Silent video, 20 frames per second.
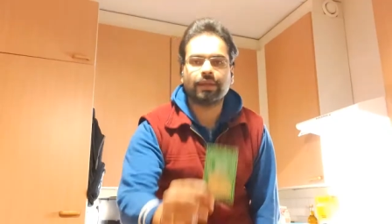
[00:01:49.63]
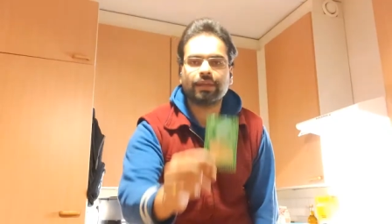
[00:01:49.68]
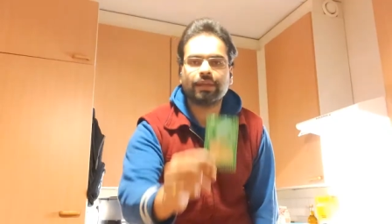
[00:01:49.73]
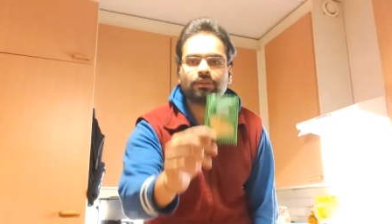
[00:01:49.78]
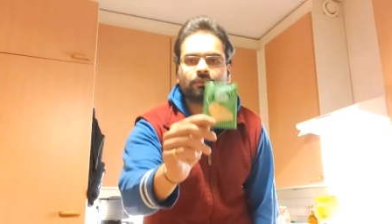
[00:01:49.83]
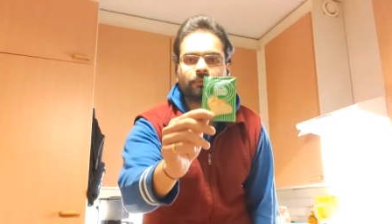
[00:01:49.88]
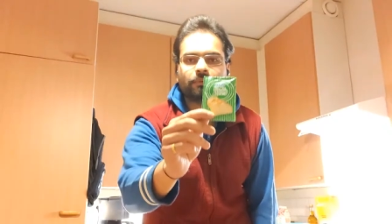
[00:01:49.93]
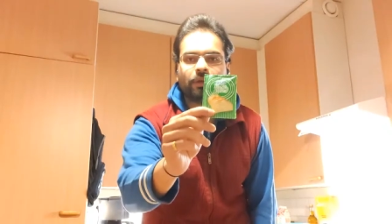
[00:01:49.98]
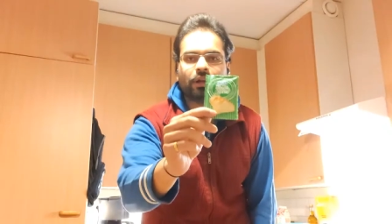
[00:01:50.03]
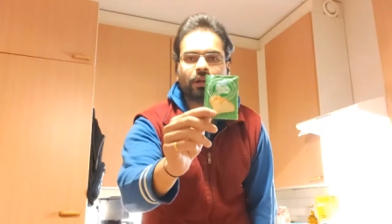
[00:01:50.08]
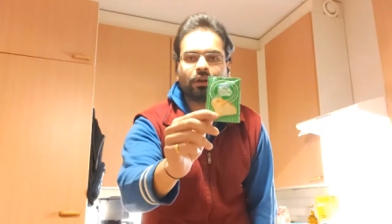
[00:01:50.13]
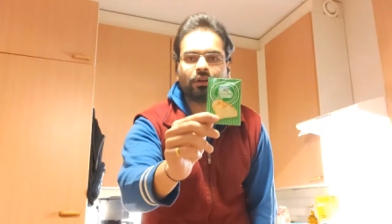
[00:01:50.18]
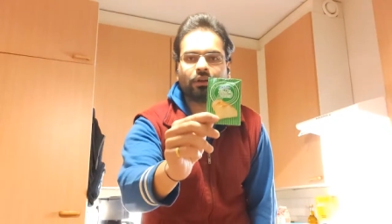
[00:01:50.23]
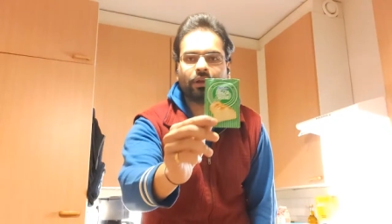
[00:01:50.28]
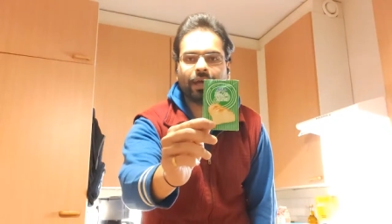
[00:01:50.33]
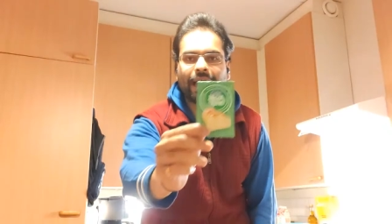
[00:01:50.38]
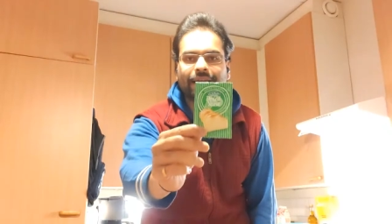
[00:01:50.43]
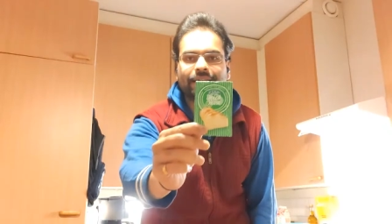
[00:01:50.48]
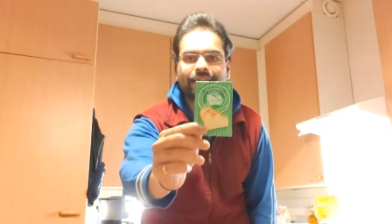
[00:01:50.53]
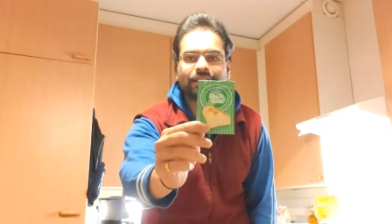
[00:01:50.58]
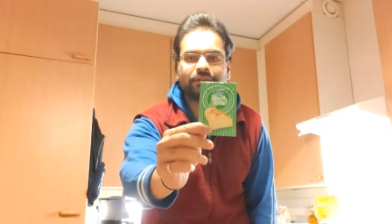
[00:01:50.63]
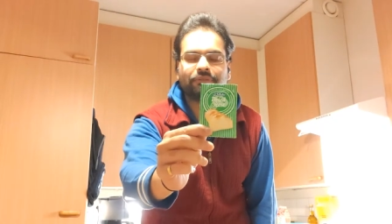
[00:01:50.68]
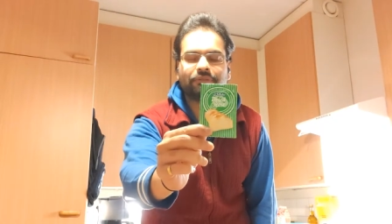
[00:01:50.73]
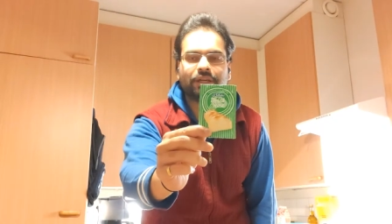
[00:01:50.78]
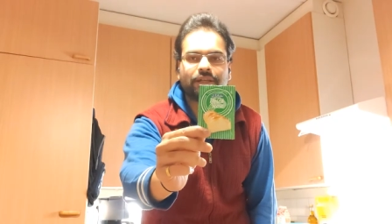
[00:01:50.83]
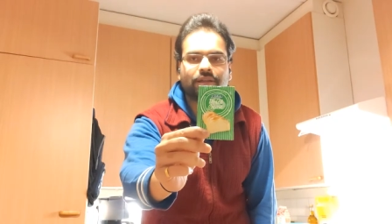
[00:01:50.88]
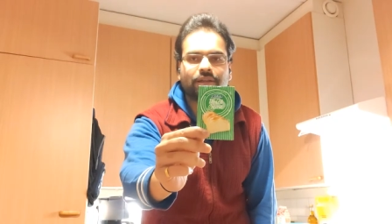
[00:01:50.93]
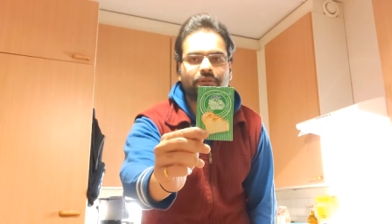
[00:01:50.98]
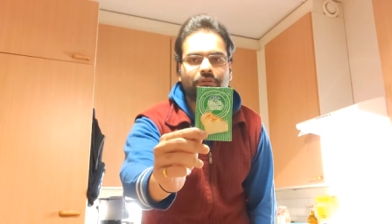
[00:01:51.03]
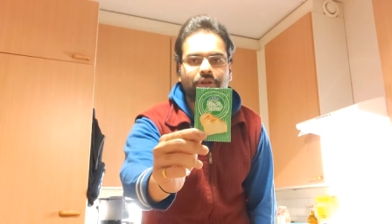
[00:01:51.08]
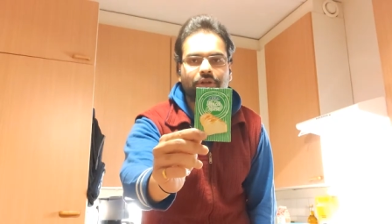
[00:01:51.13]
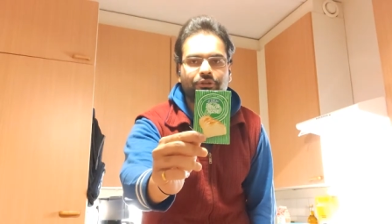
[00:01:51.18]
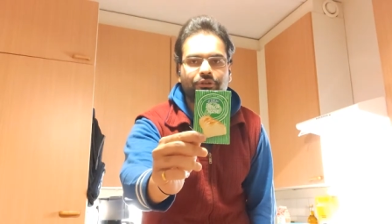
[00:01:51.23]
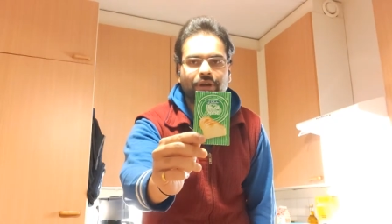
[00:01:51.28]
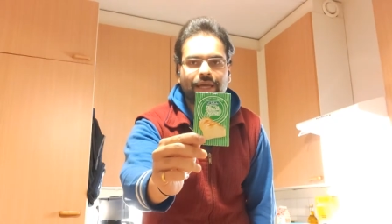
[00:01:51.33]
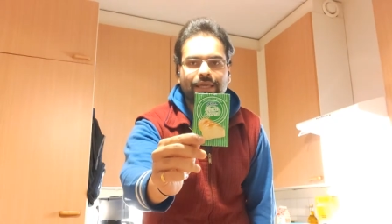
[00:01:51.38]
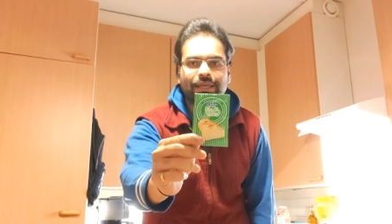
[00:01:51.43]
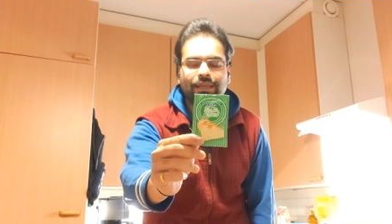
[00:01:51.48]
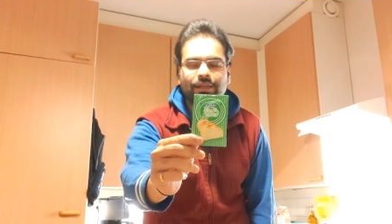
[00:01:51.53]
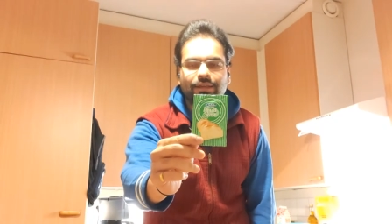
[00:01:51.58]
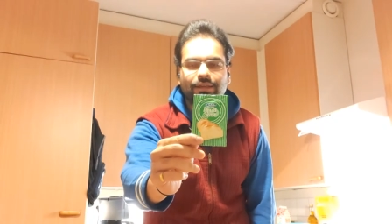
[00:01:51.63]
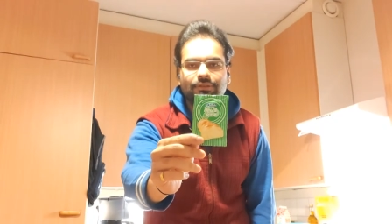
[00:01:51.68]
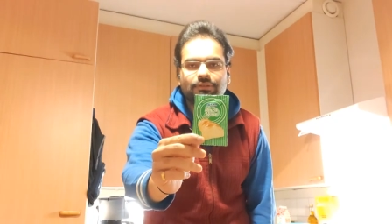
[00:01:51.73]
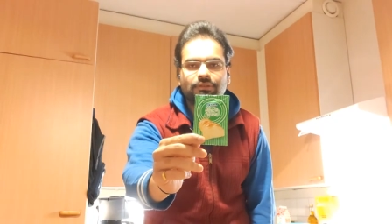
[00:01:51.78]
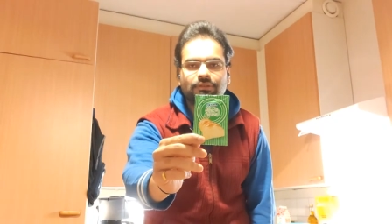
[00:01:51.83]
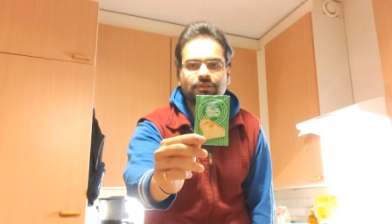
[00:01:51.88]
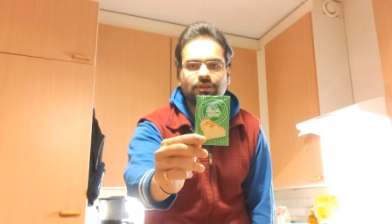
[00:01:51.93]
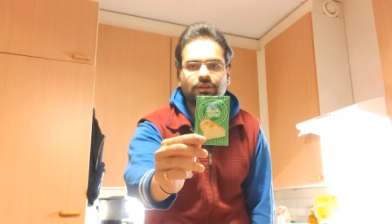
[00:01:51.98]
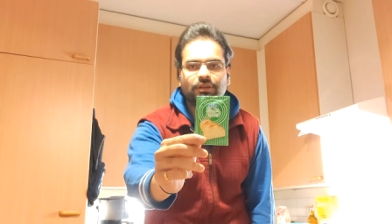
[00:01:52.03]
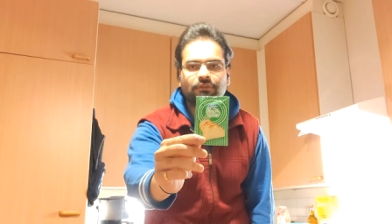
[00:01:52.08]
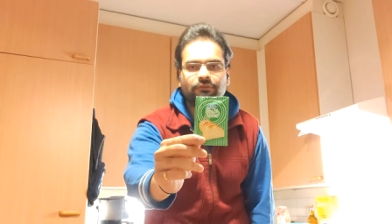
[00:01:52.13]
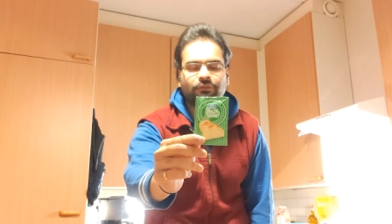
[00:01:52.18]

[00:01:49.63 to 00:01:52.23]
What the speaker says: Next, we are gonna activate our dry yeast.